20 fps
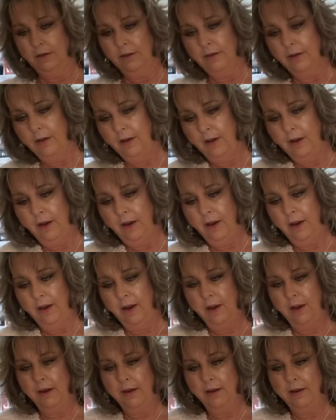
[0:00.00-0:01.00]

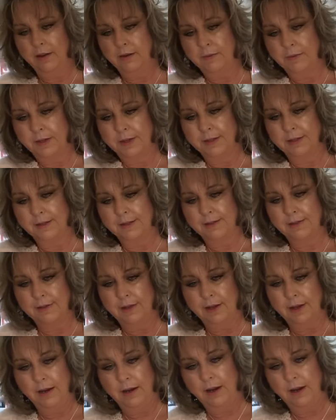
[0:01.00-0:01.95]
Okay, let me see